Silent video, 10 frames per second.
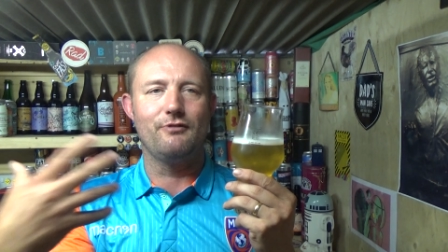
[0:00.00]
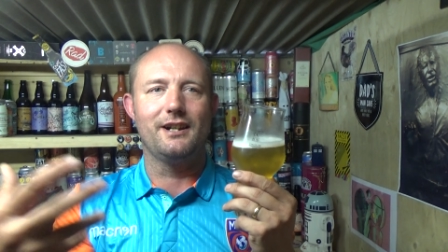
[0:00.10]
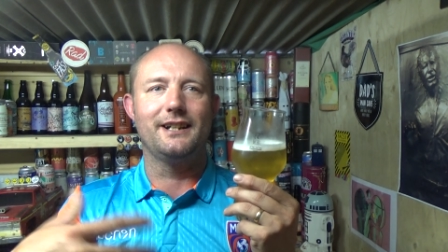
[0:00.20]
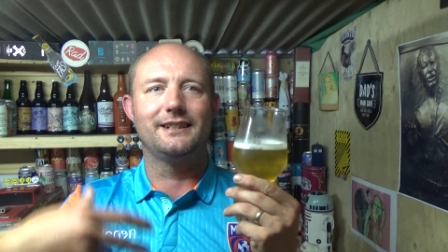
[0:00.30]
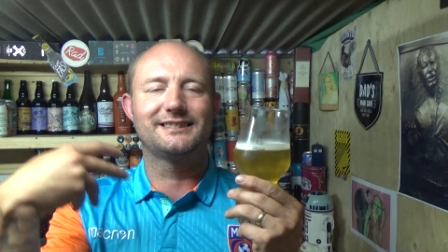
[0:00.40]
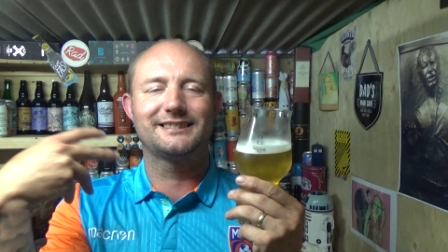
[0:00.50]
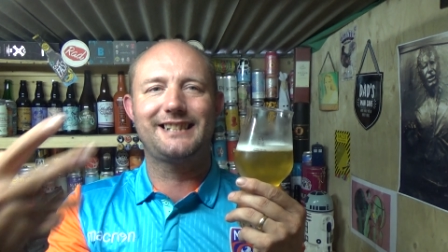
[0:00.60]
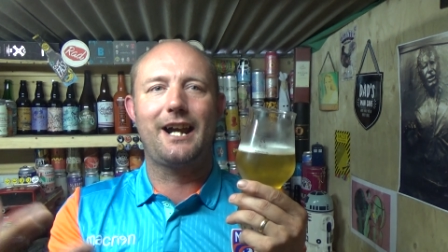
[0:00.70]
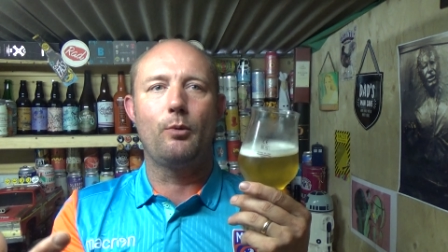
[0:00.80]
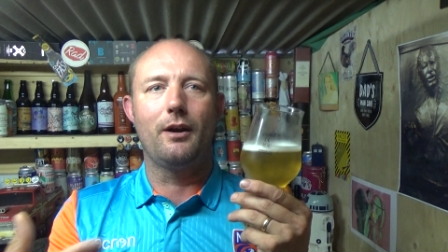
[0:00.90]
really
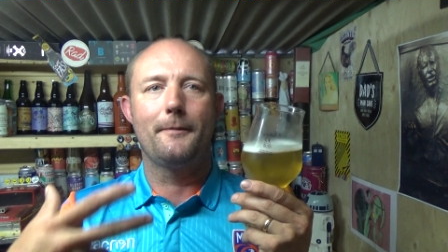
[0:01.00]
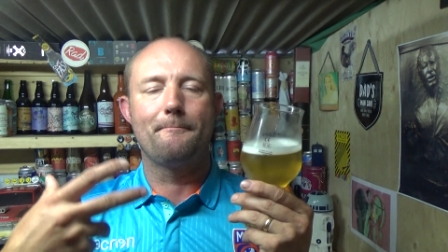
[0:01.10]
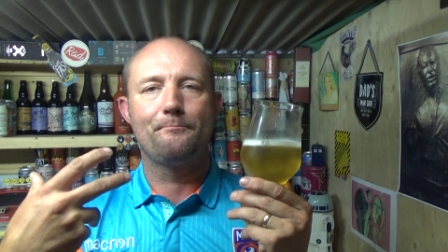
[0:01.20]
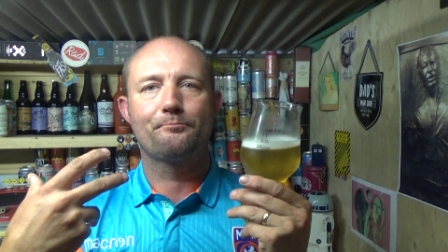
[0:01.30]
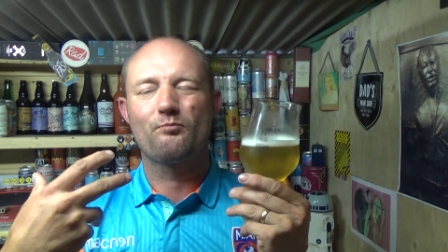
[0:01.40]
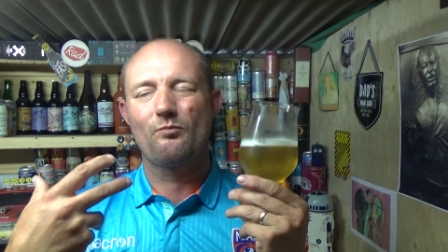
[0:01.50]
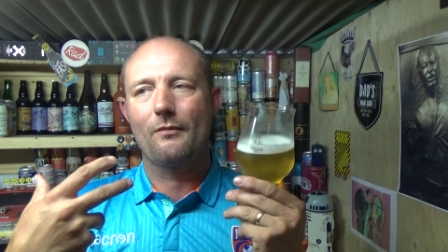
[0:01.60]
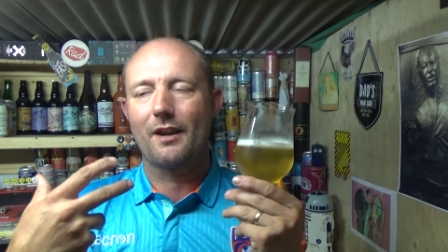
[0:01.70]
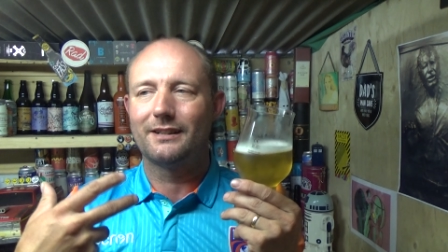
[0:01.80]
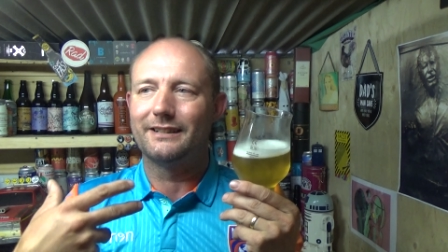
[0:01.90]
sour
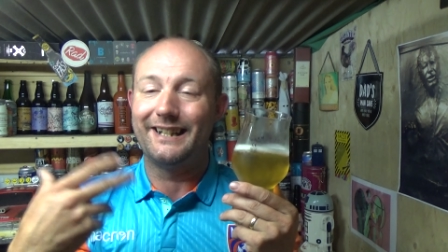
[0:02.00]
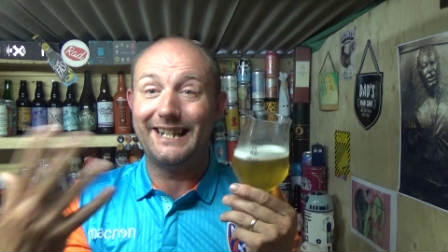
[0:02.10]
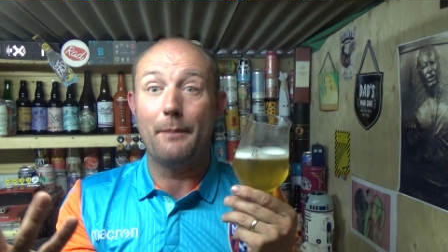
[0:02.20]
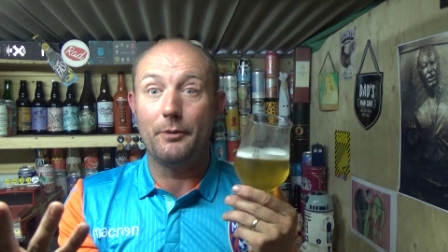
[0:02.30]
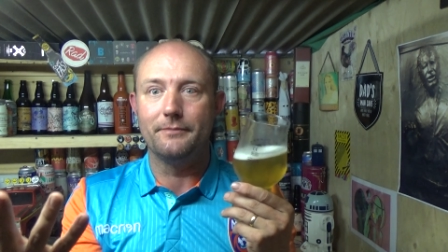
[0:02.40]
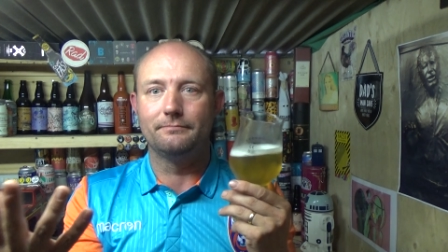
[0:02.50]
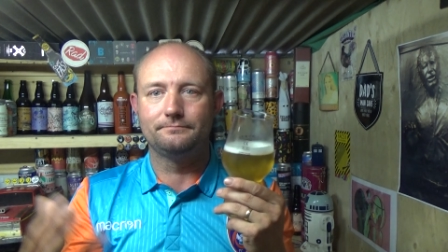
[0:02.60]
lemon.